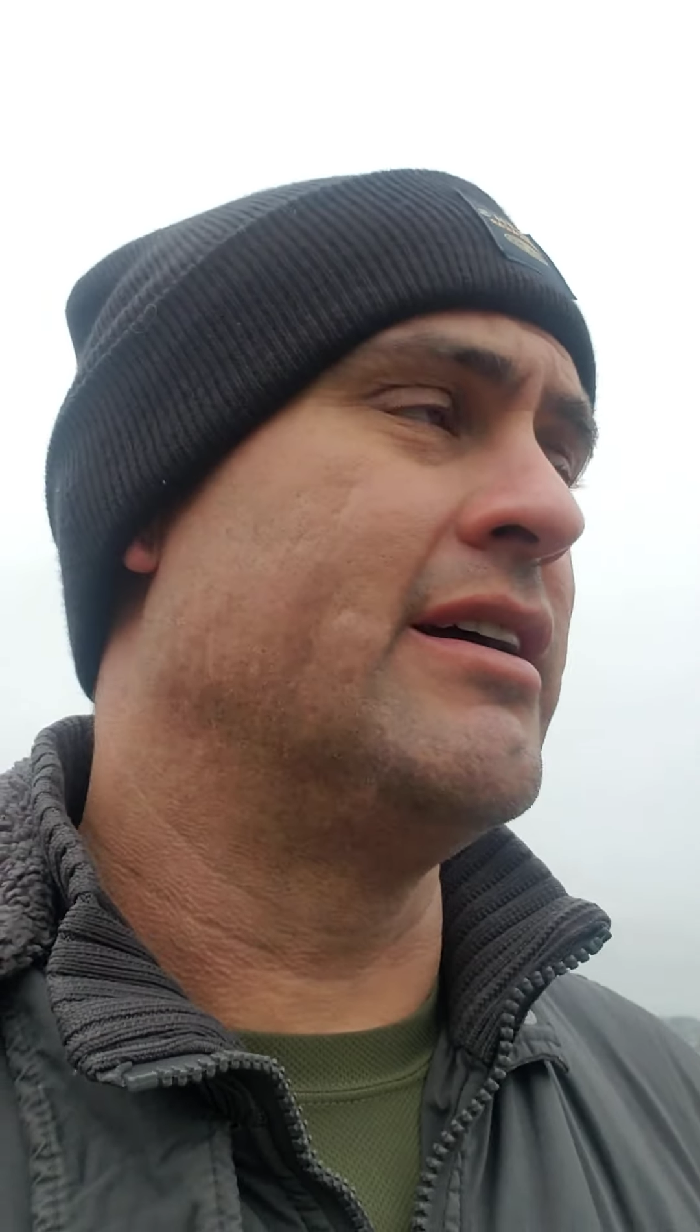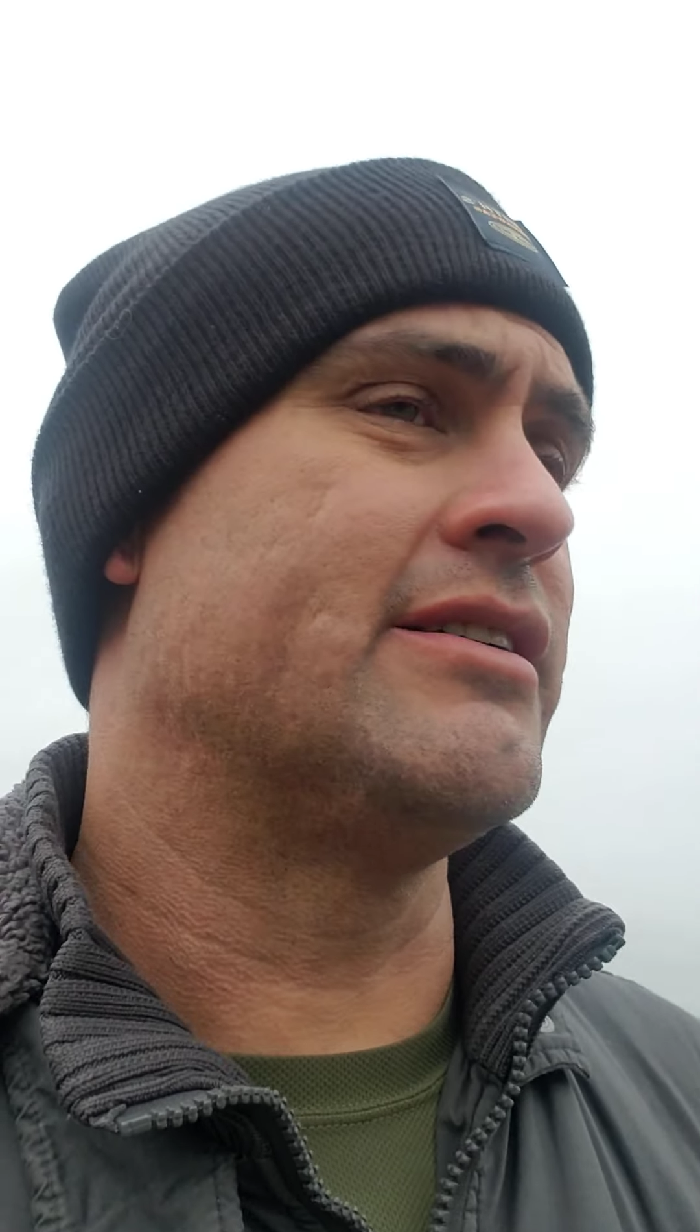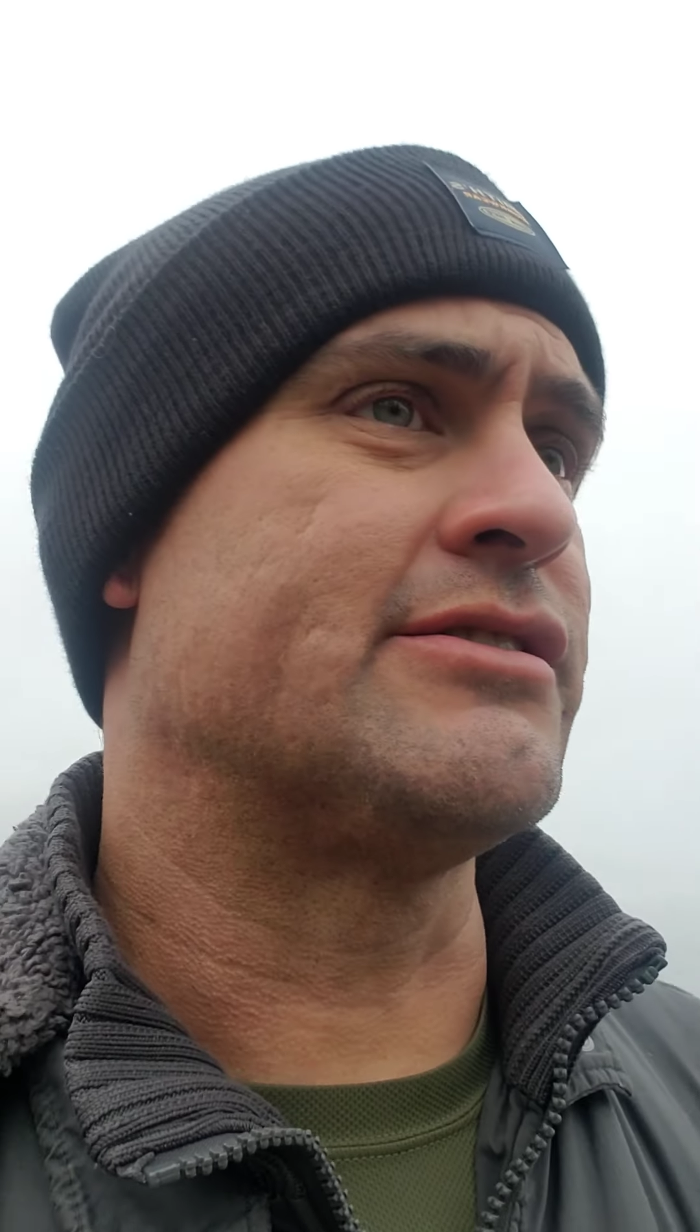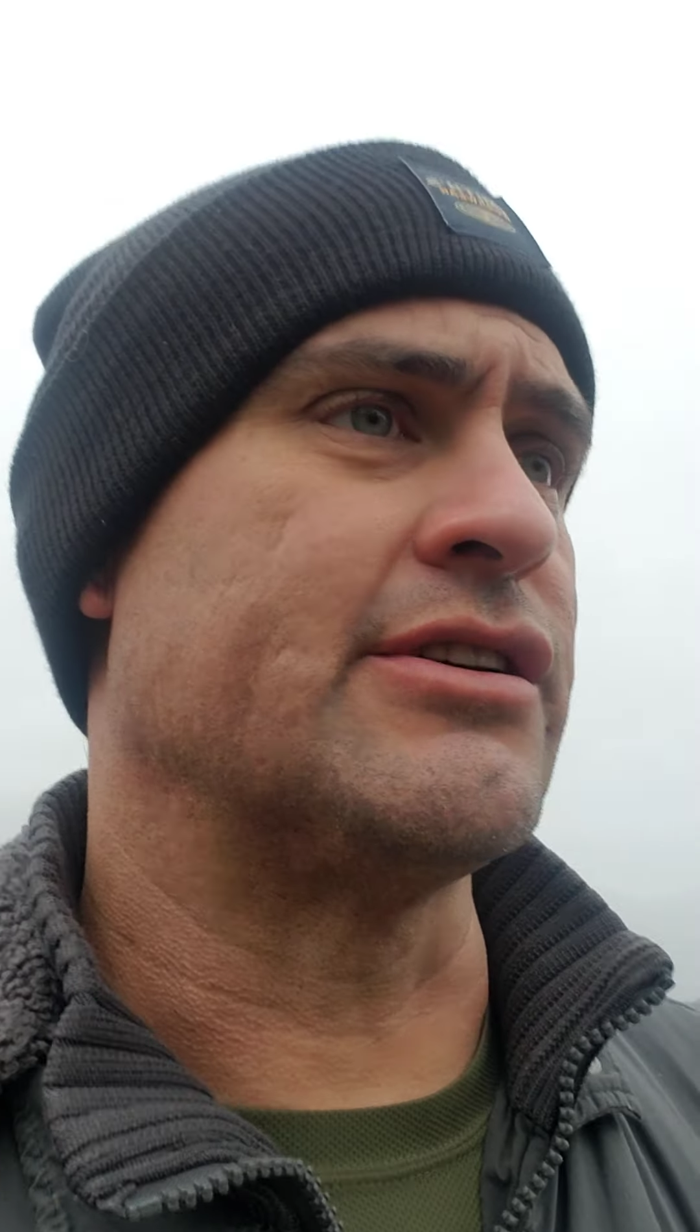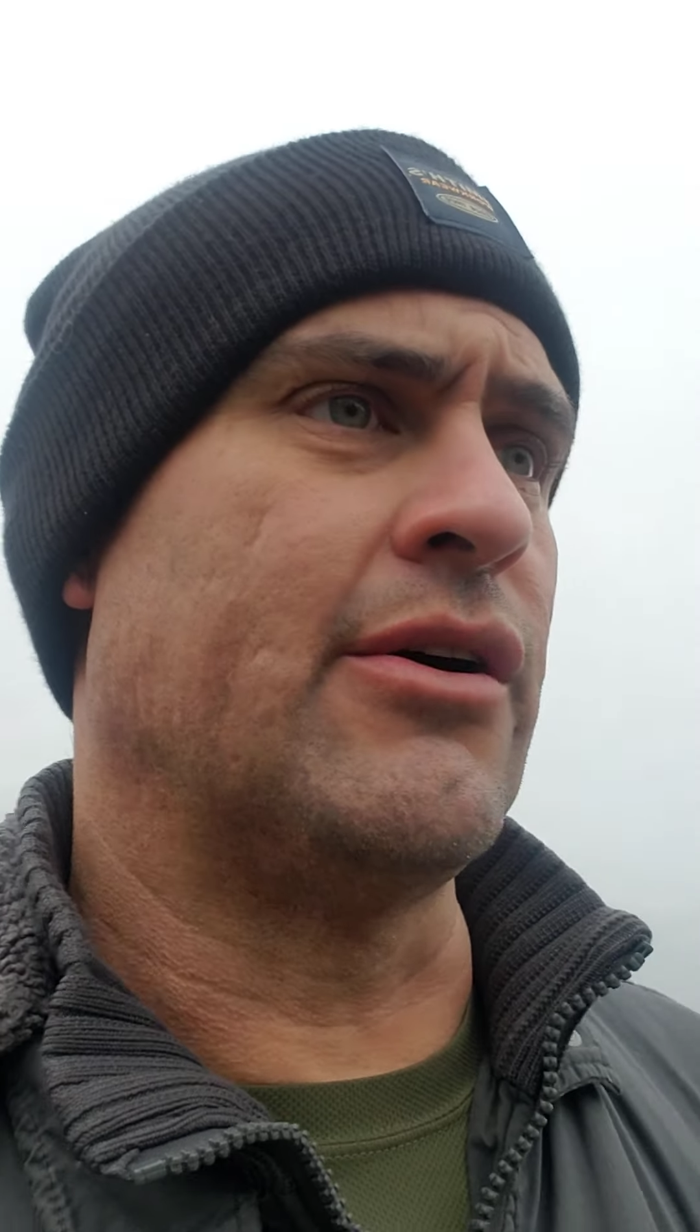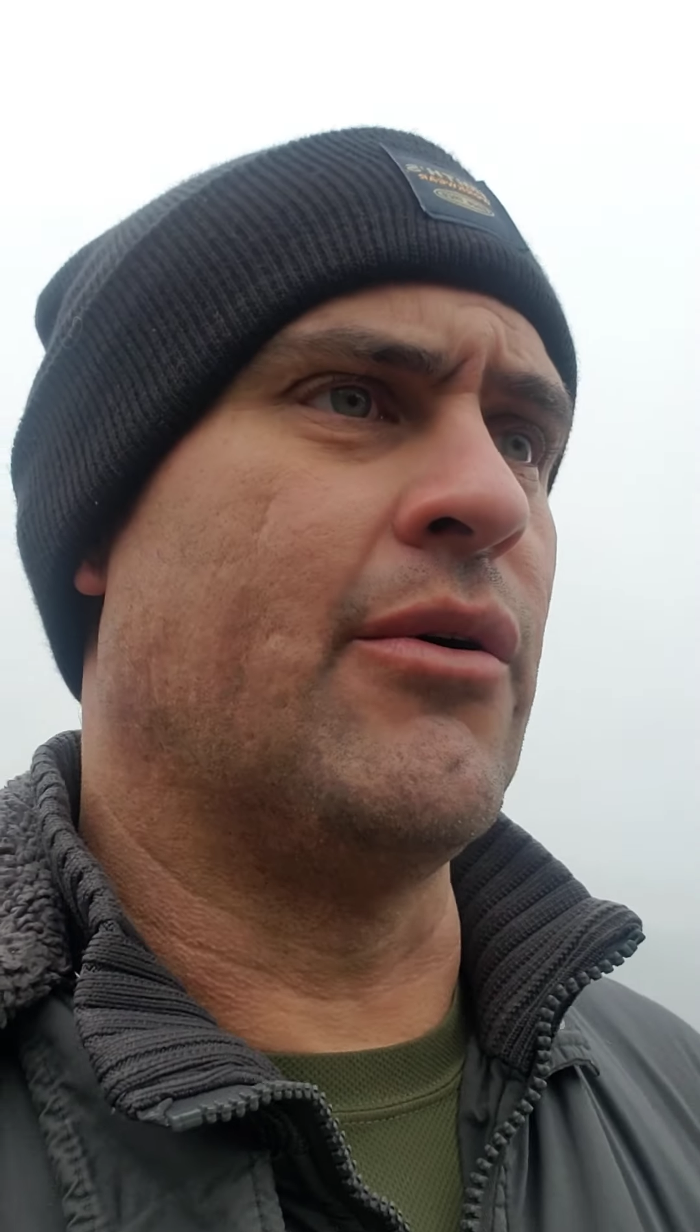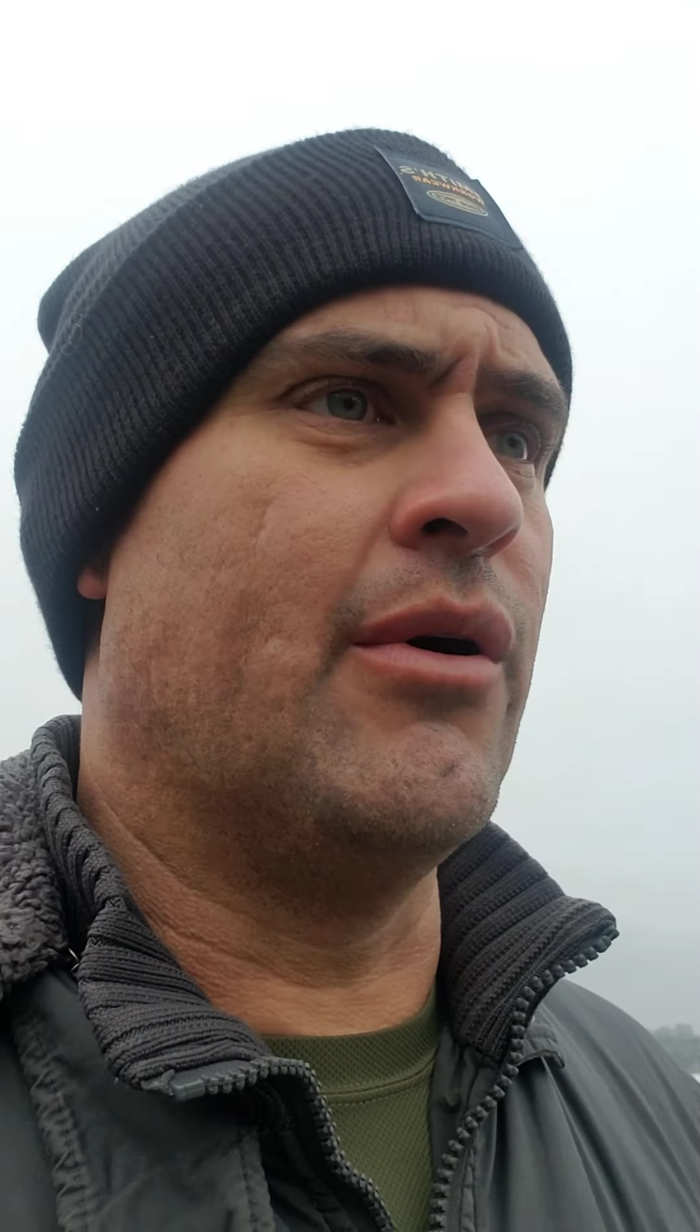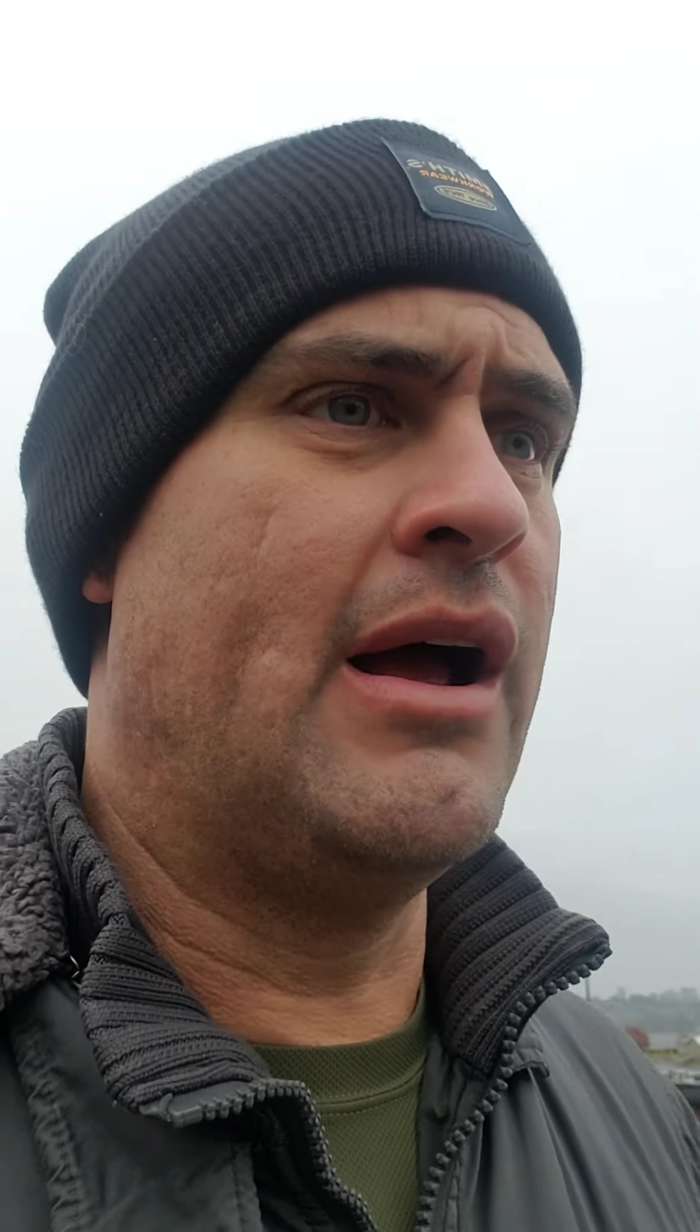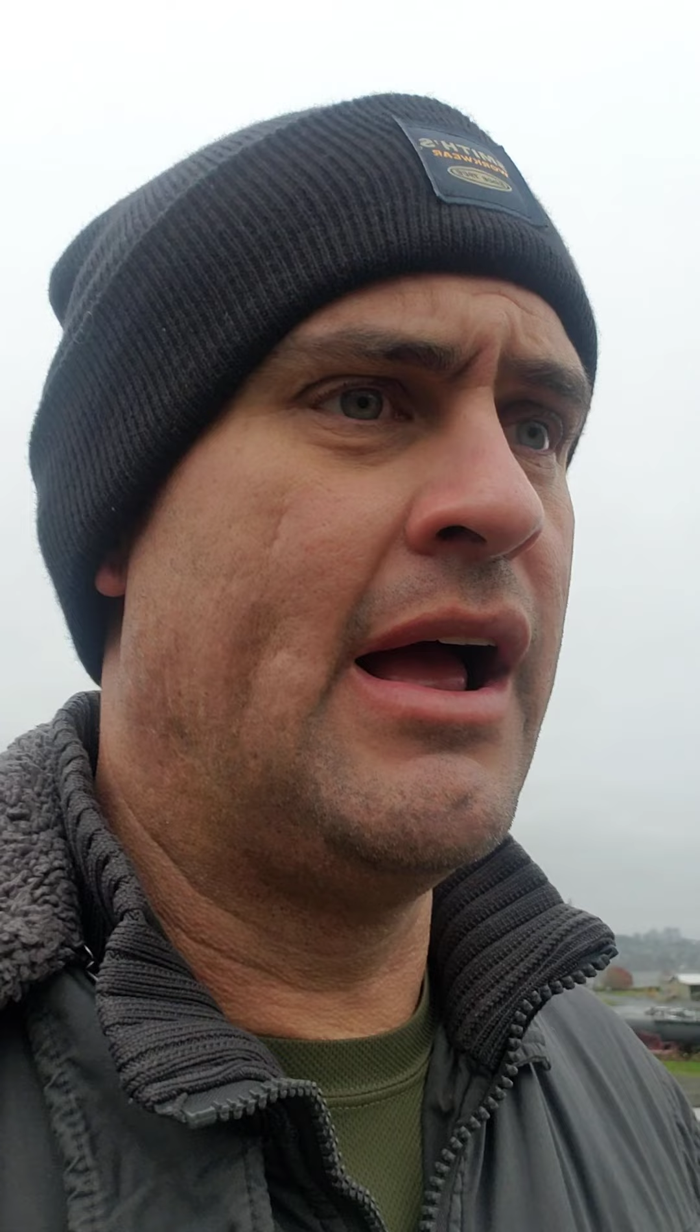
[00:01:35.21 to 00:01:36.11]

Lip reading: So